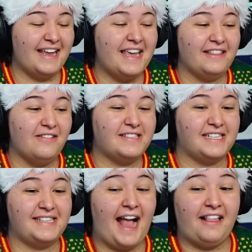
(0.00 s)
he looks
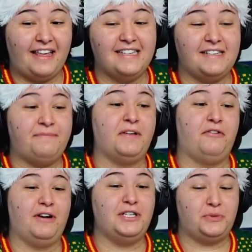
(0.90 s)
exactly as if the
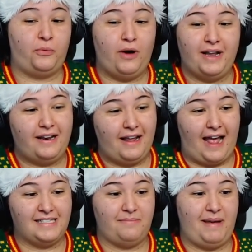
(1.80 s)
Grinch would
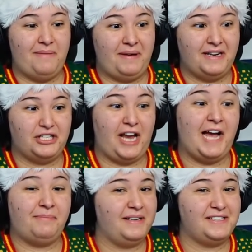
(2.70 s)
as a baby and a
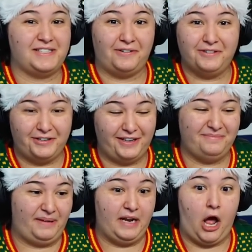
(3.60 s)
child, but it's so
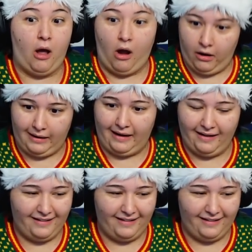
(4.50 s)
creepy and ugly.